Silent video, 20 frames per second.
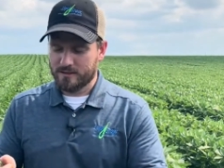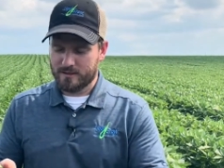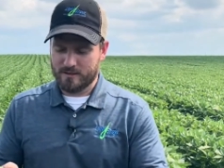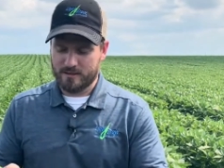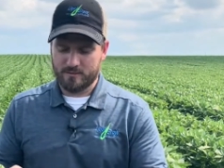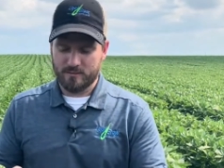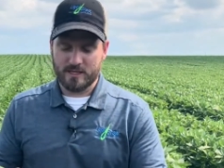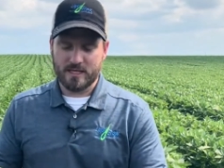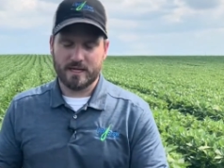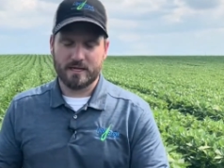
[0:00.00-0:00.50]

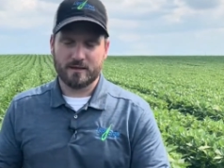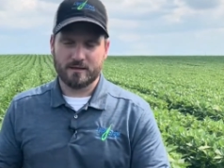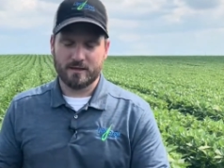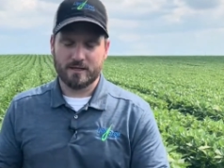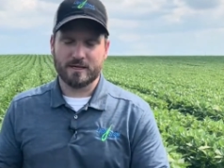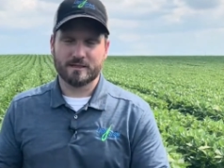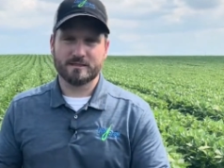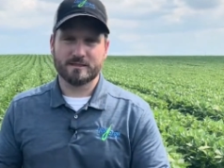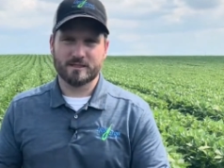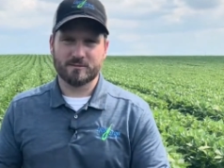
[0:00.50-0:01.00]
um, and that a
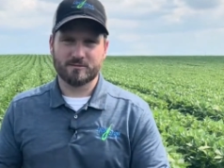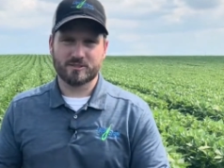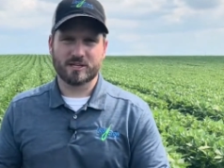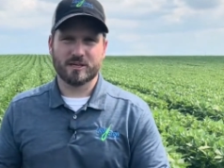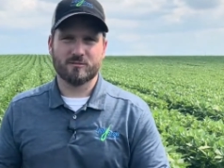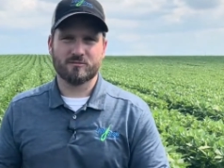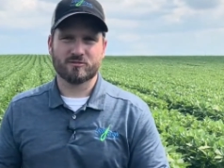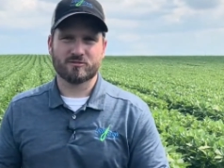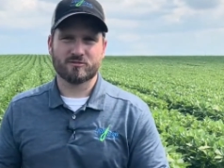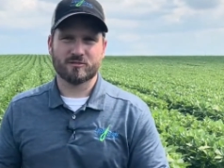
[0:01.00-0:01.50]
lot of times
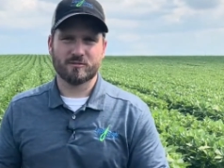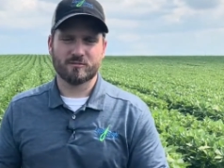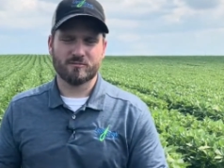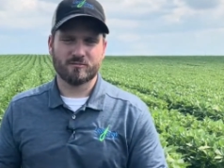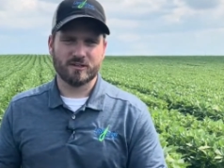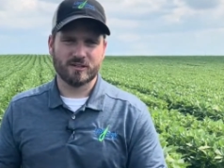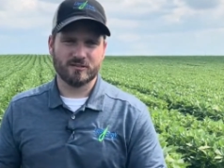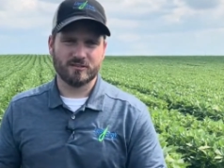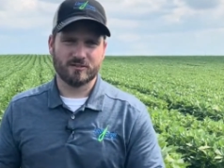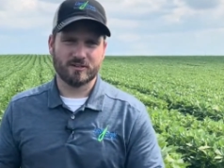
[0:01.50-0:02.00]
comes from
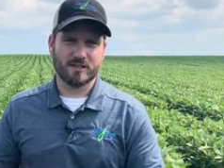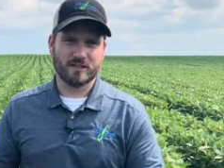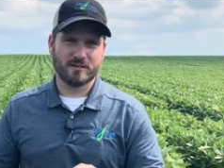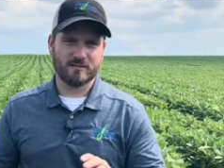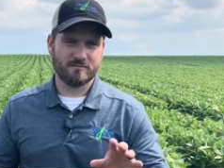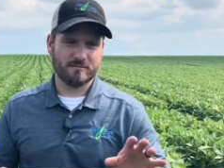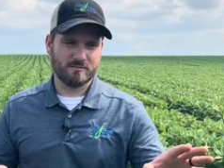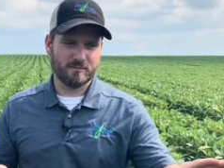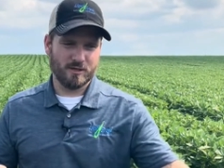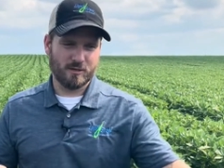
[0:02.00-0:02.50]
things like
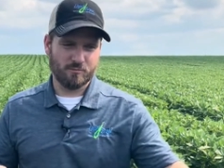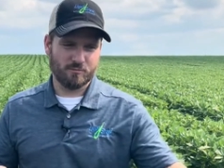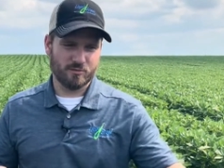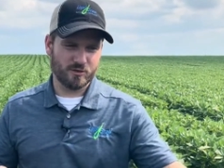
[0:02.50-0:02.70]
uh,